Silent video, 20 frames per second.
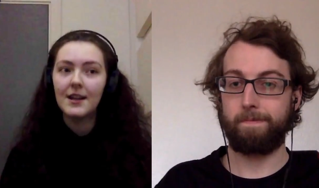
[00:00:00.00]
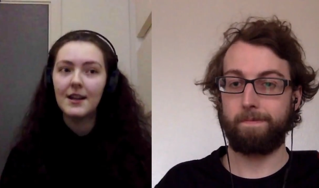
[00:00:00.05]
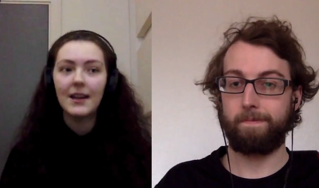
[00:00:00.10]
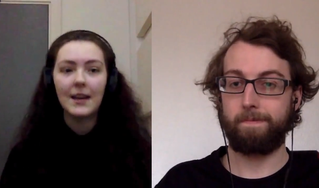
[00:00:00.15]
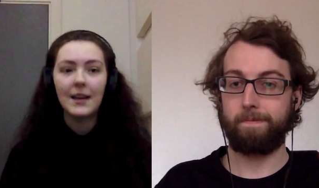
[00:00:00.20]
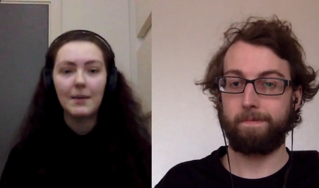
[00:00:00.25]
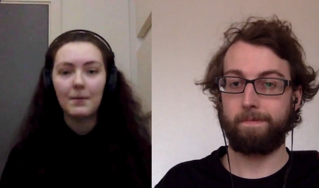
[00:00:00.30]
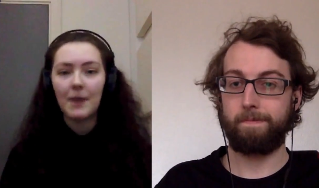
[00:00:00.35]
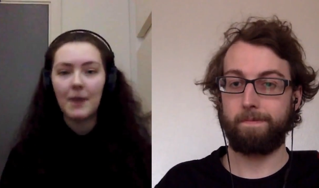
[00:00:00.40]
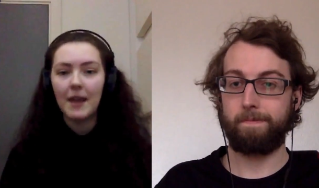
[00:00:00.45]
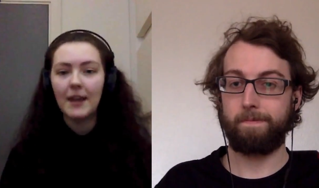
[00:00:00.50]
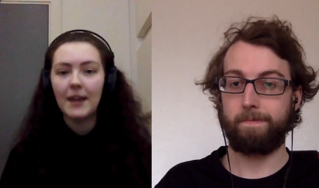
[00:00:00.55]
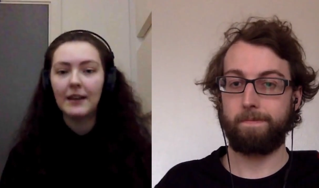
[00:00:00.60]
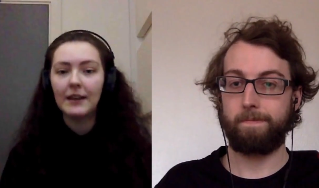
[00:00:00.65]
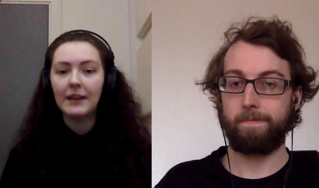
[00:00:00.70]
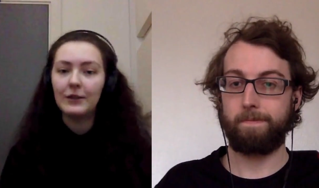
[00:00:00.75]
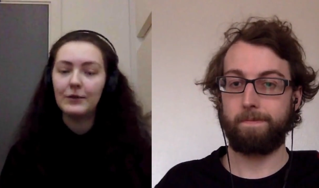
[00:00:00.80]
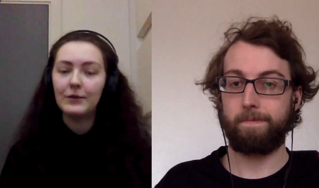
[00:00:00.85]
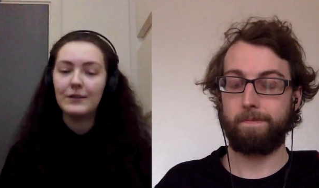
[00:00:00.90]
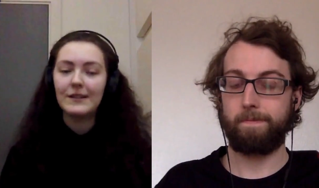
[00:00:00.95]
Speaker 1: keep making
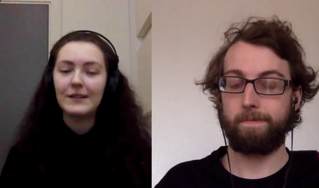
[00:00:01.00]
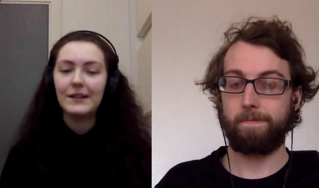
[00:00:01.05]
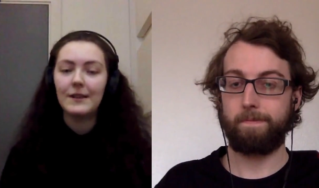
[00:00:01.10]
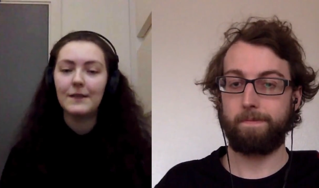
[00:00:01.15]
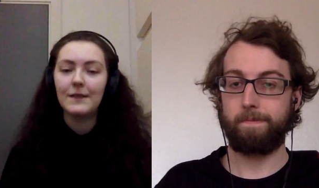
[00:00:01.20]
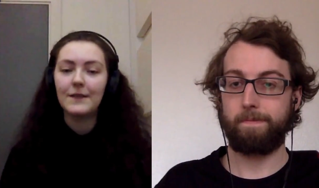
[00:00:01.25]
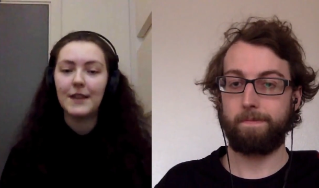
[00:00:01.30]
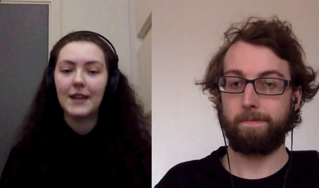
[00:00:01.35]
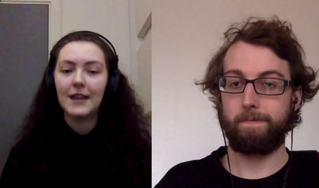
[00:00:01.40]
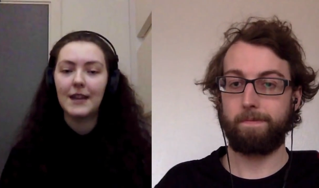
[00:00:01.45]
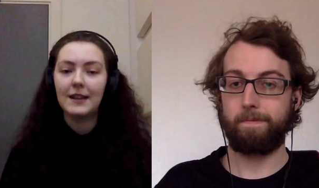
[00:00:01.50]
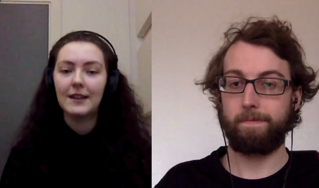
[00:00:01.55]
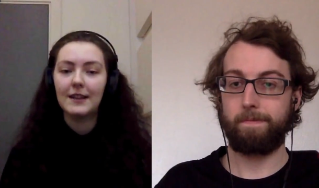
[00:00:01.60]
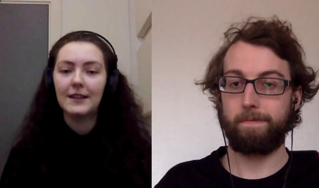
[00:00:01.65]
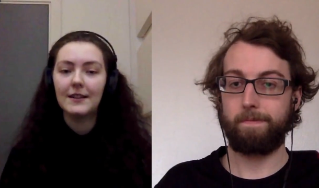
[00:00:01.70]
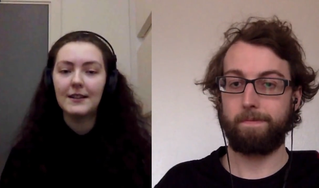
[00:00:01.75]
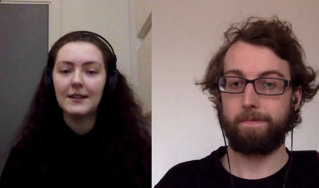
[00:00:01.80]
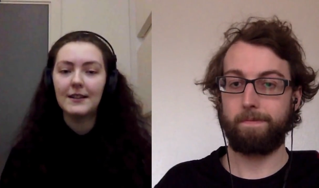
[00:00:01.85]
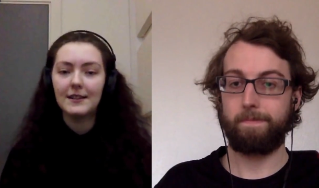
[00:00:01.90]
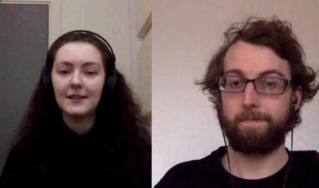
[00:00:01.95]
cool stuff together
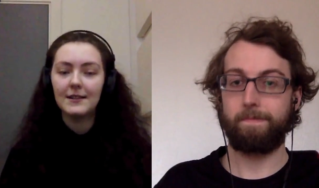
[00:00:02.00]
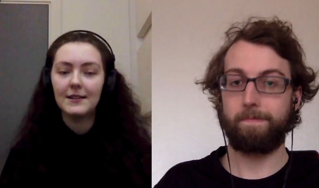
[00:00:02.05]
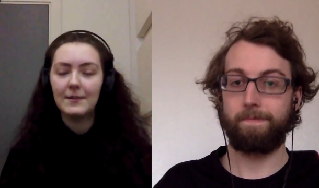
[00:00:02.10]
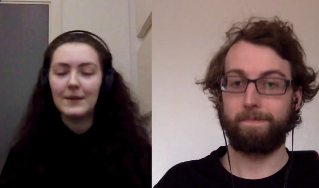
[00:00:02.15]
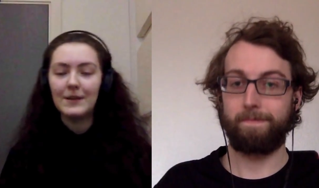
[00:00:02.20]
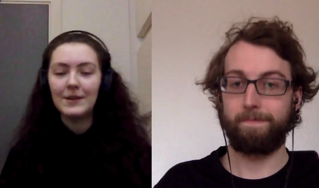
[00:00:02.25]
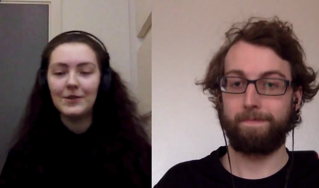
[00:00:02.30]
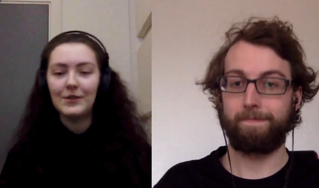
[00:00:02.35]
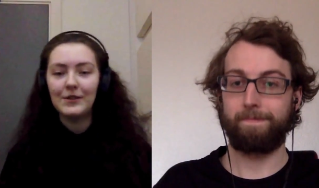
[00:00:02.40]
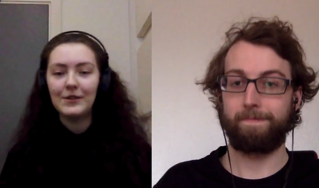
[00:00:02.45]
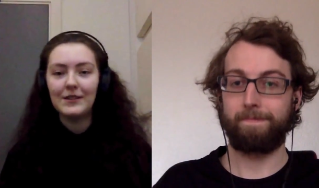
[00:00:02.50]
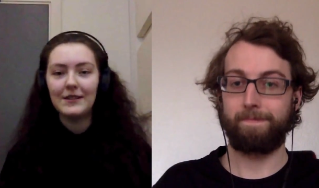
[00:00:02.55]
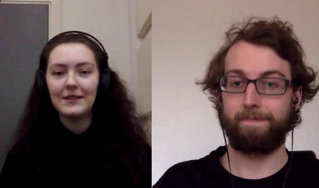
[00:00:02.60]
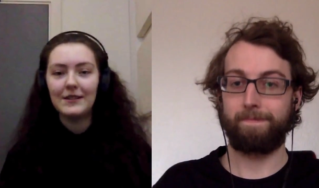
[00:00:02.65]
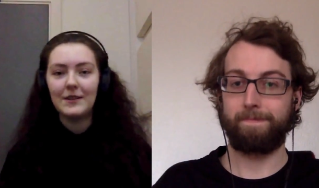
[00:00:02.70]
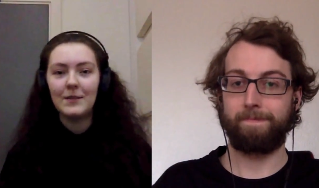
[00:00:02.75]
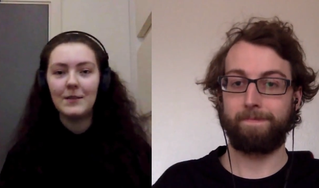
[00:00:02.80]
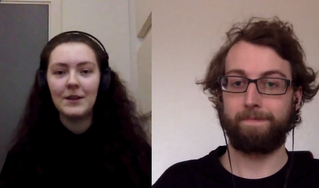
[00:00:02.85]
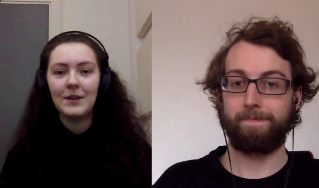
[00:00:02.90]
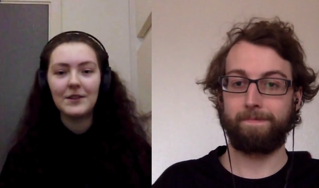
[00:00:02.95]
since we enjoyed it
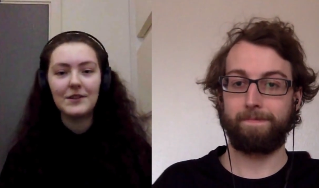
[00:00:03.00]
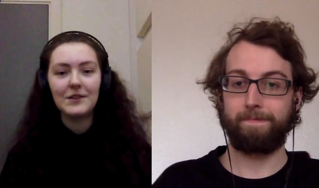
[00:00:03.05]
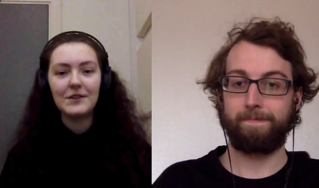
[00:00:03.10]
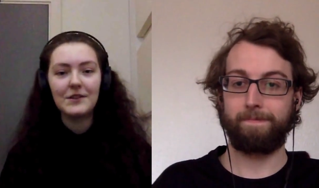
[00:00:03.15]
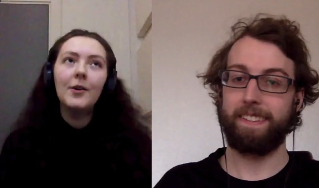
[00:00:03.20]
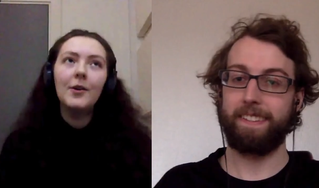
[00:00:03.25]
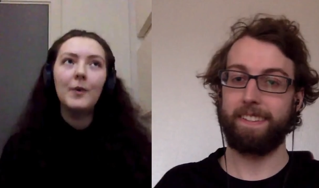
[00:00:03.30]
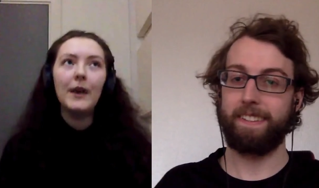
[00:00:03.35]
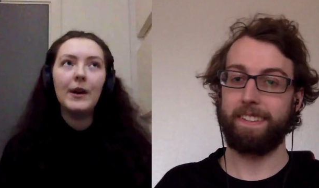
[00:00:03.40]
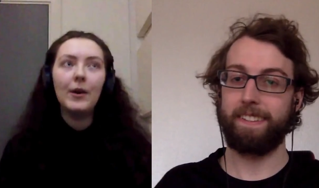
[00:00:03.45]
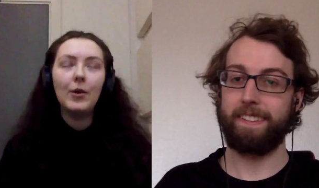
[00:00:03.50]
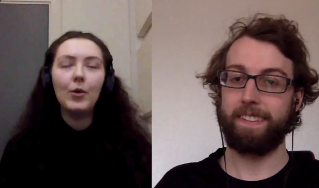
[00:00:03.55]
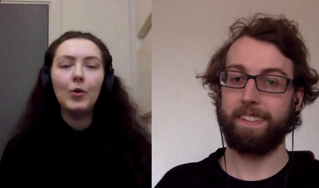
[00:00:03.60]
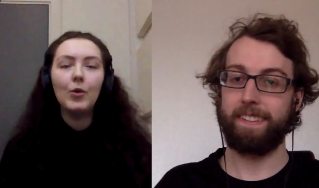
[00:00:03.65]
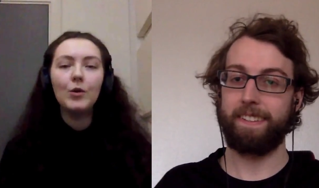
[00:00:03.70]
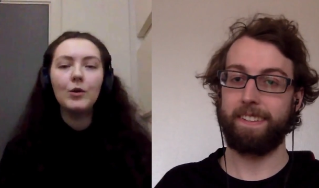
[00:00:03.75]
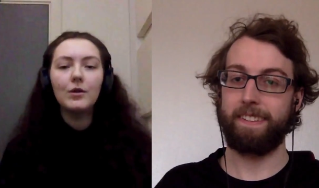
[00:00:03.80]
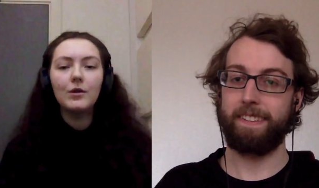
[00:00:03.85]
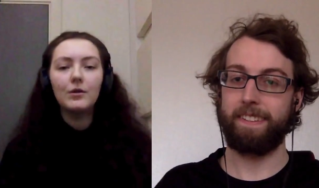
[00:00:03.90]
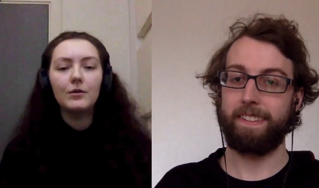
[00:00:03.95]
so much. We're
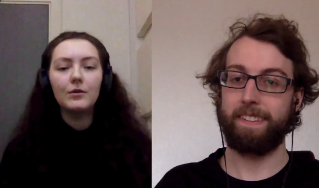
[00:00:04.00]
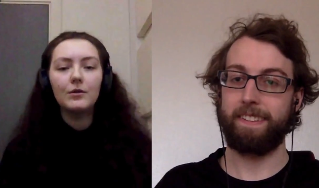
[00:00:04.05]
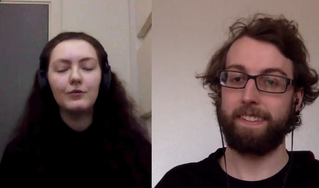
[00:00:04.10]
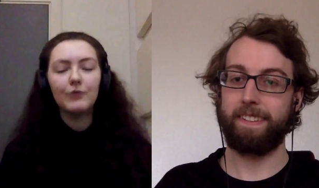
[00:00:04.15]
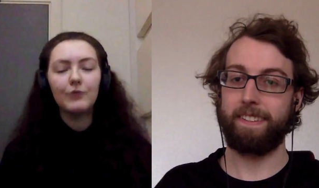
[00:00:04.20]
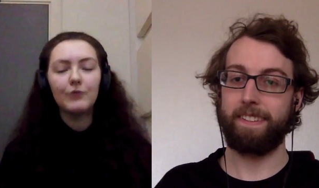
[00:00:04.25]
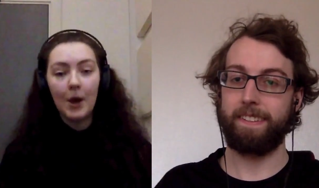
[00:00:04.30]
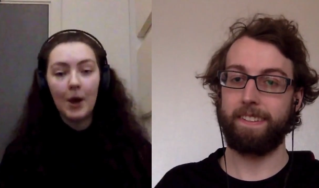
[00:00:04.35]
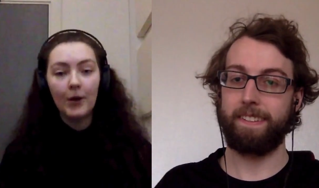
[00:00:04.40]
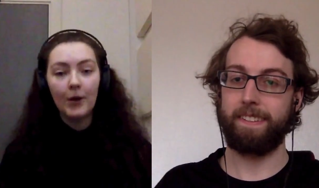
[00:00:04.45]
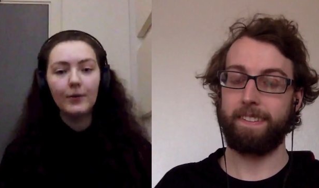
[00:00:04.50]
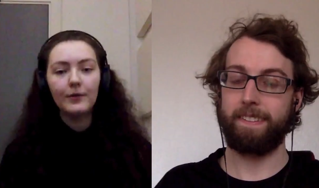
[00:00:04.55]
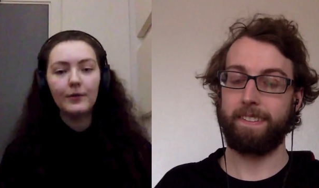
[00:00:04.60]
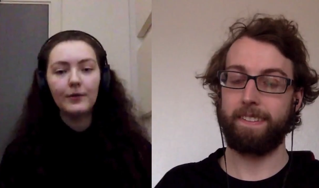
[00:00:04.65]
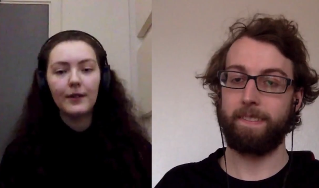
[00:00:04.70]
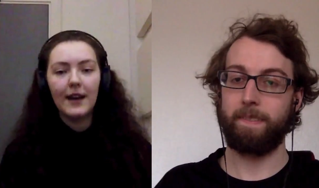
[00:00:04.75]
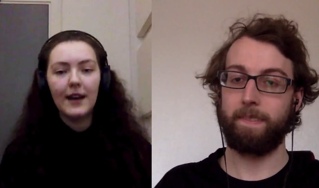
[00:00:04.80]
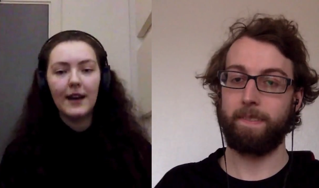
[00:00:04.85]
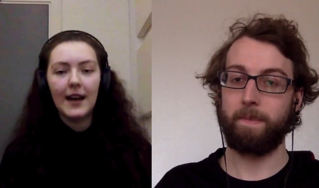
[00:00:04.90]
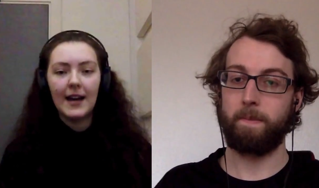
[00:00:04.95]
all remote
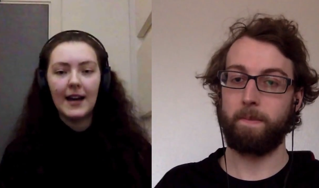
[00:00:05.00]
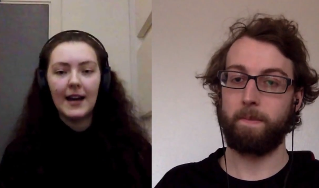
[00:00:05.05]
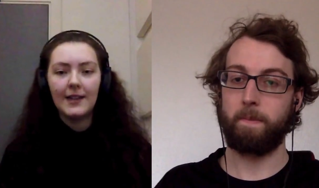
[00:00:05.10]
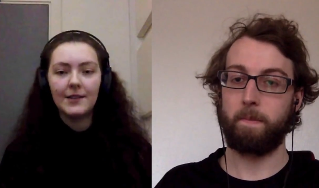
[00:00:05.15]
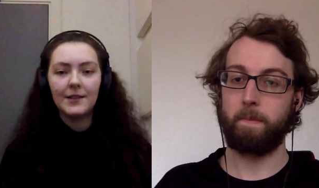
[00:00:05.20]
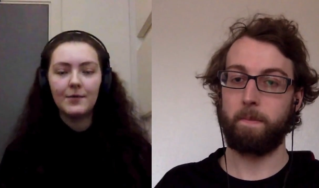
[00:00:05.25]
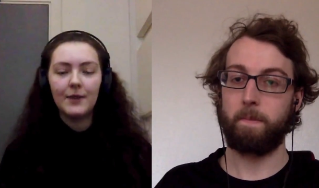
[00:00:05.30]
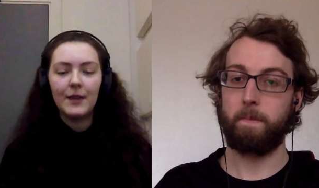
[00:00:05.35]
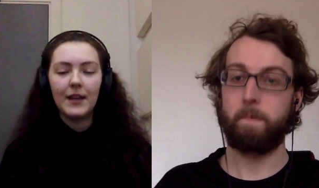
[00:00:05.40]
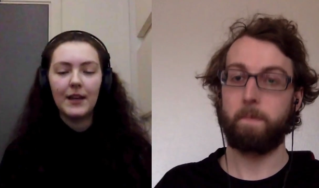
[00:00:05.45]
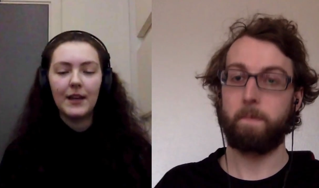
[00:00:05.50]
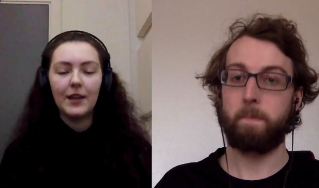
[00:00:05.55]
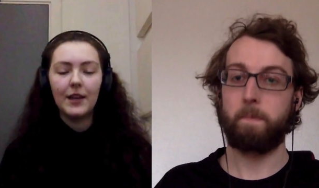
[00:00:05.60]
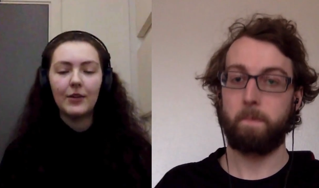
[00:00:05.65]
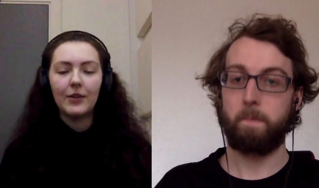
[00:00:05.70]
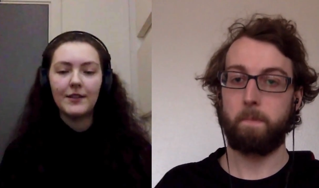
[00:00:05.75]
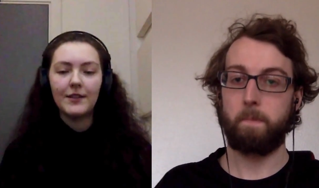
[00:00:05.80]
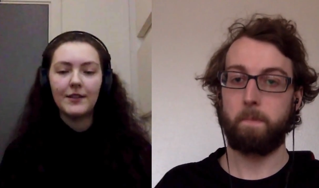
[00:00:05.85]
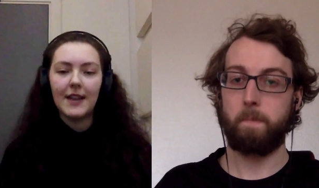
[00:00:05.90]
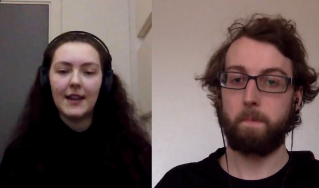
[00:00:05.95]
and we
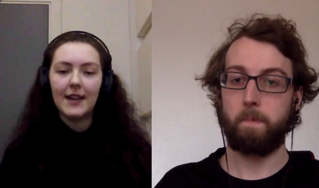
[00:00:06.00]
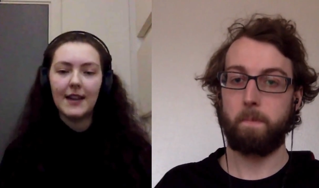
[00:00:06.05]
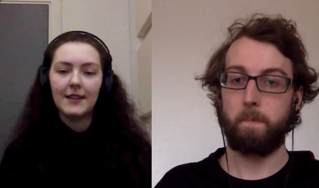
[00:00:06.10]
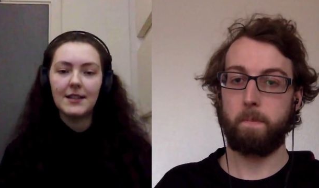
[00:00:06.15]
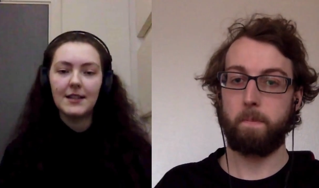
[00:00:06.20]
contact